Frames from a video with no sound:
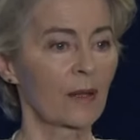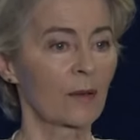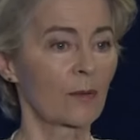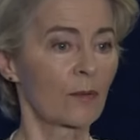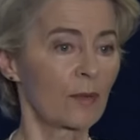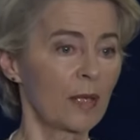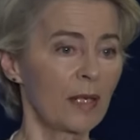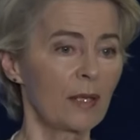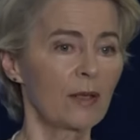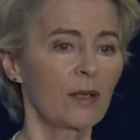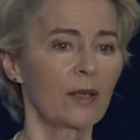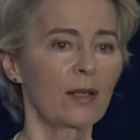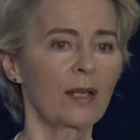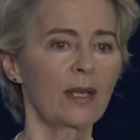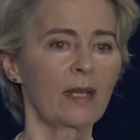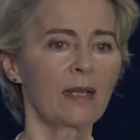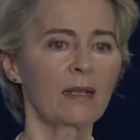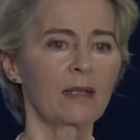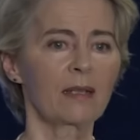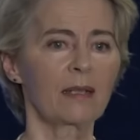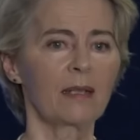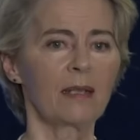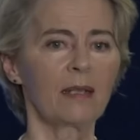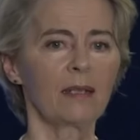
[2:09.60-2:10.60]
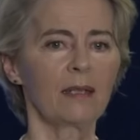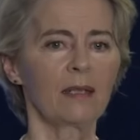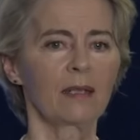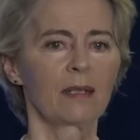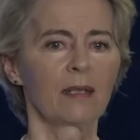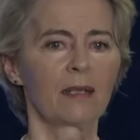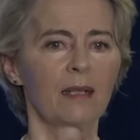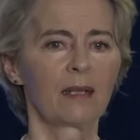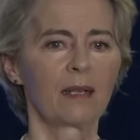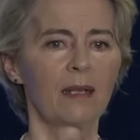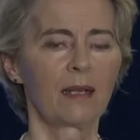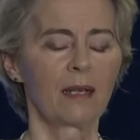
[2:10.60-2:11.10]
reconnecting,
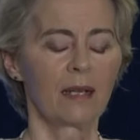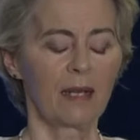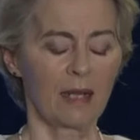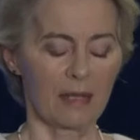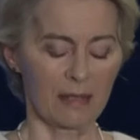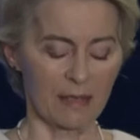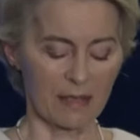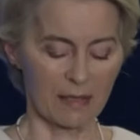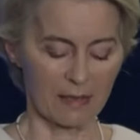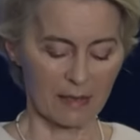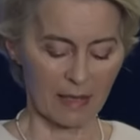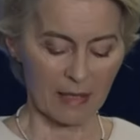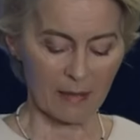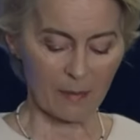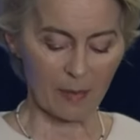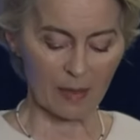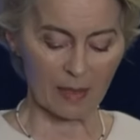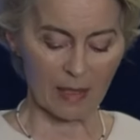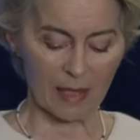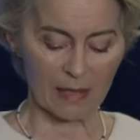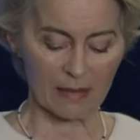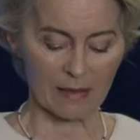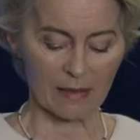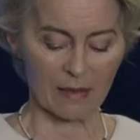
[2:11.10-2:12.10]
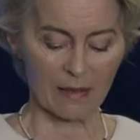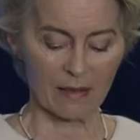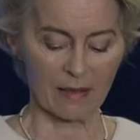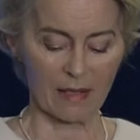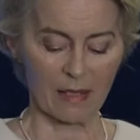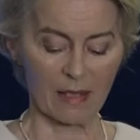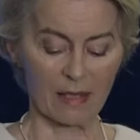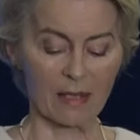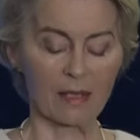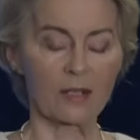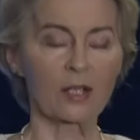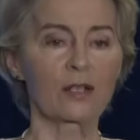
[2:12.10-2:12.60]
and stabilizing
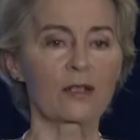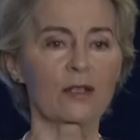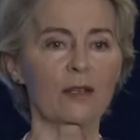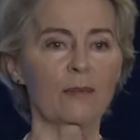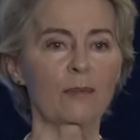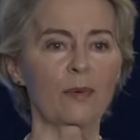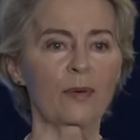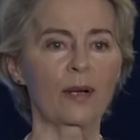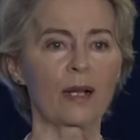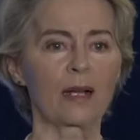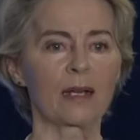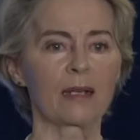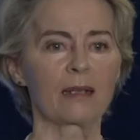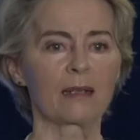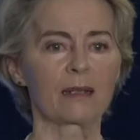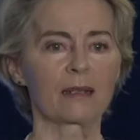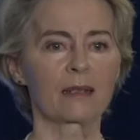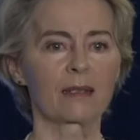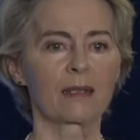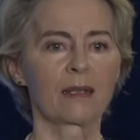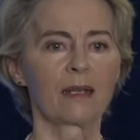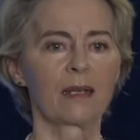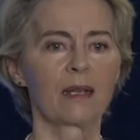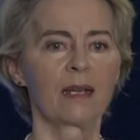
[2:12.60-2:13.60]
the energy supplies.